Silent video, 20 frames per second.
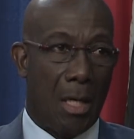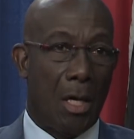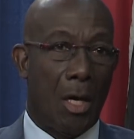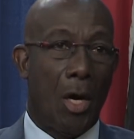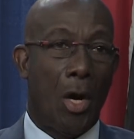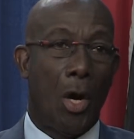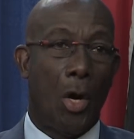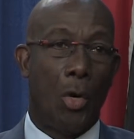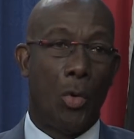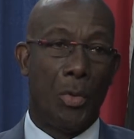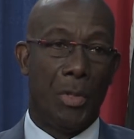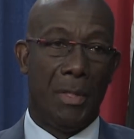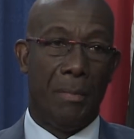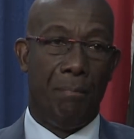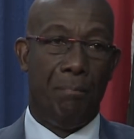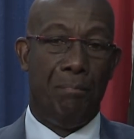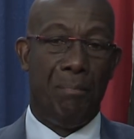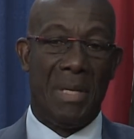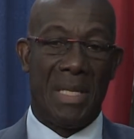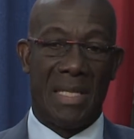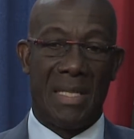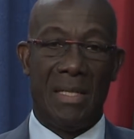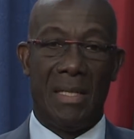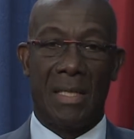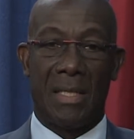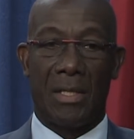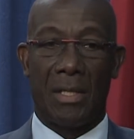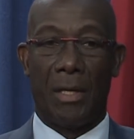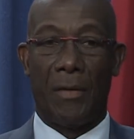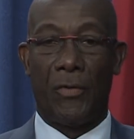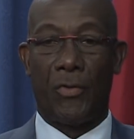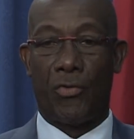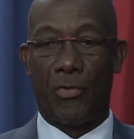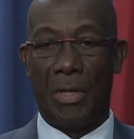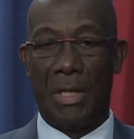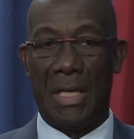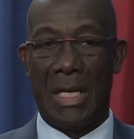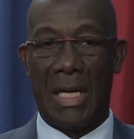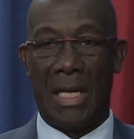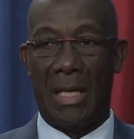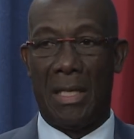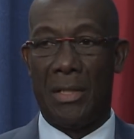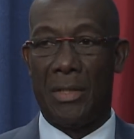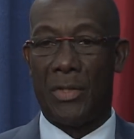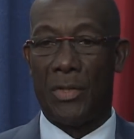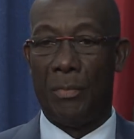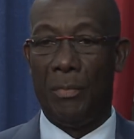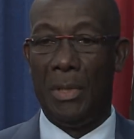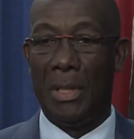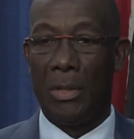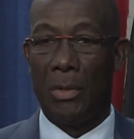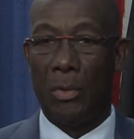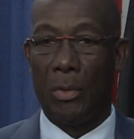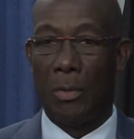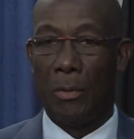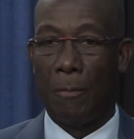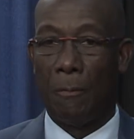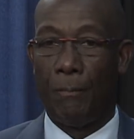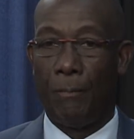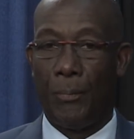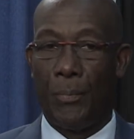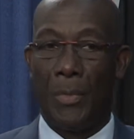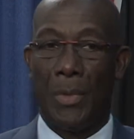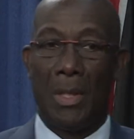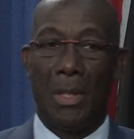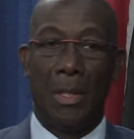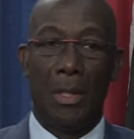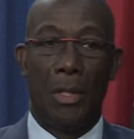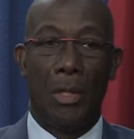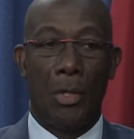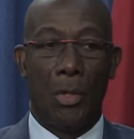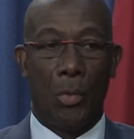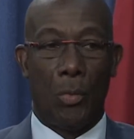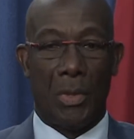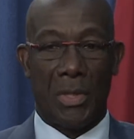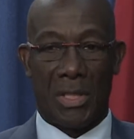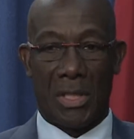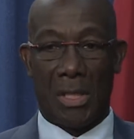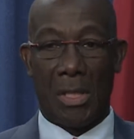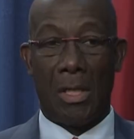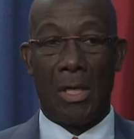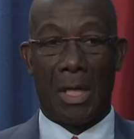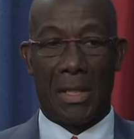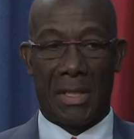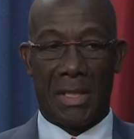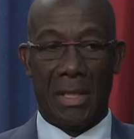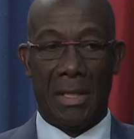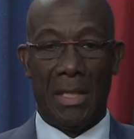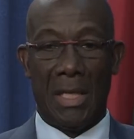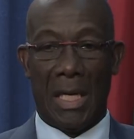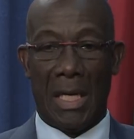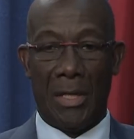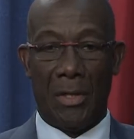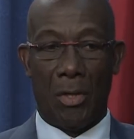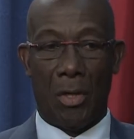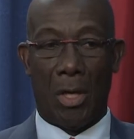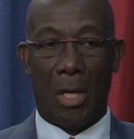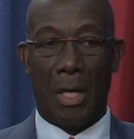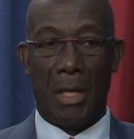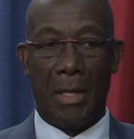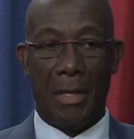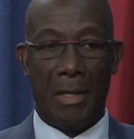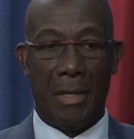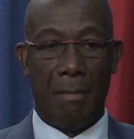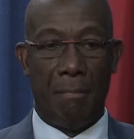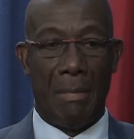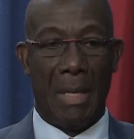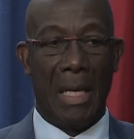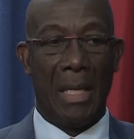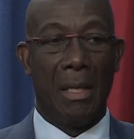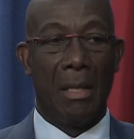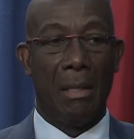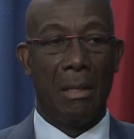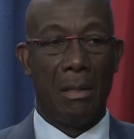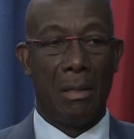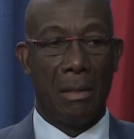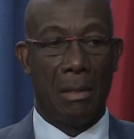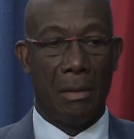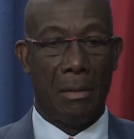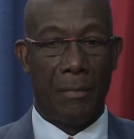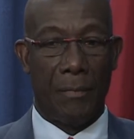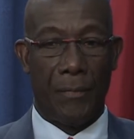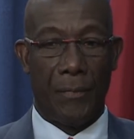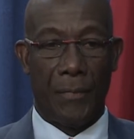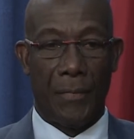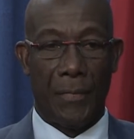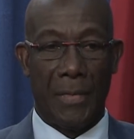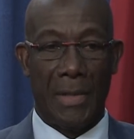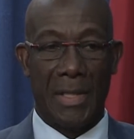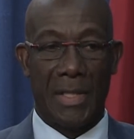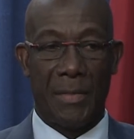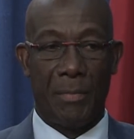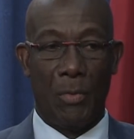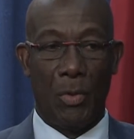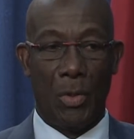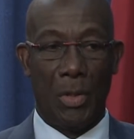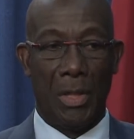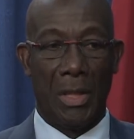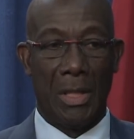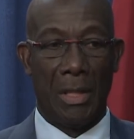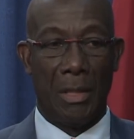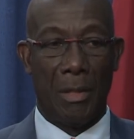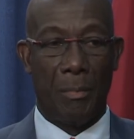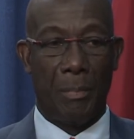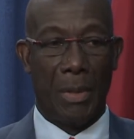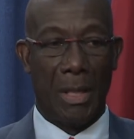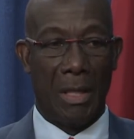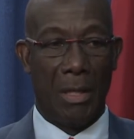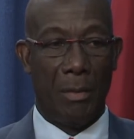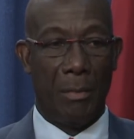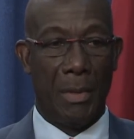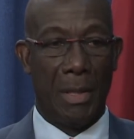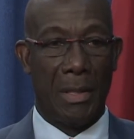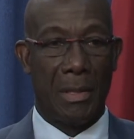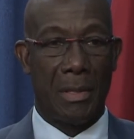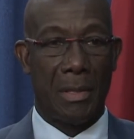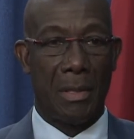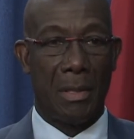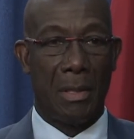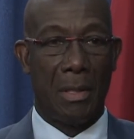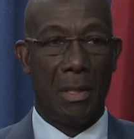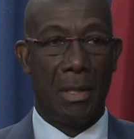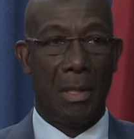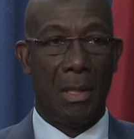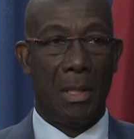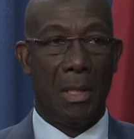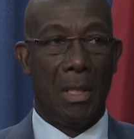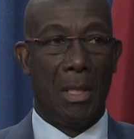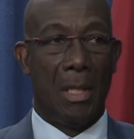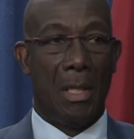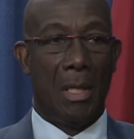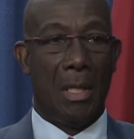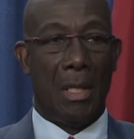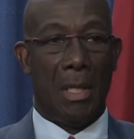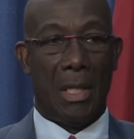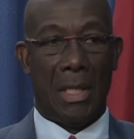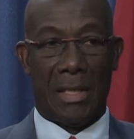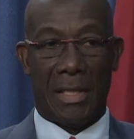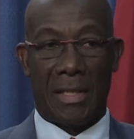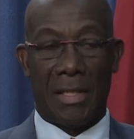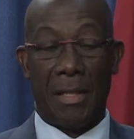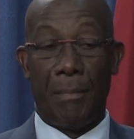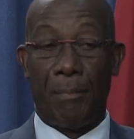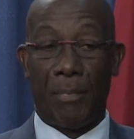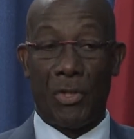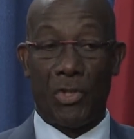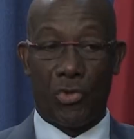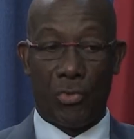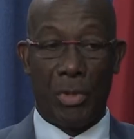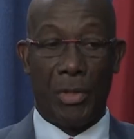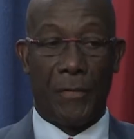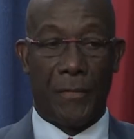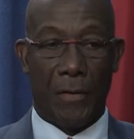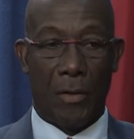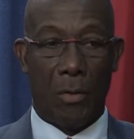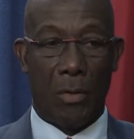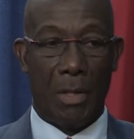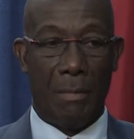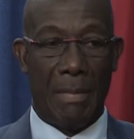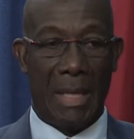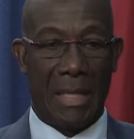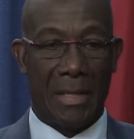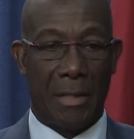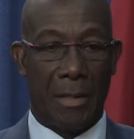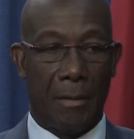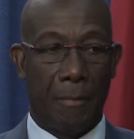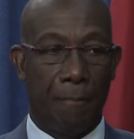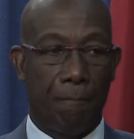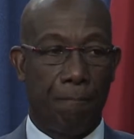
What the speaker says: how the business of Trinidad and Tobago was gutted and undermined this morning in the Parliament. It's a simple, straightforward matter.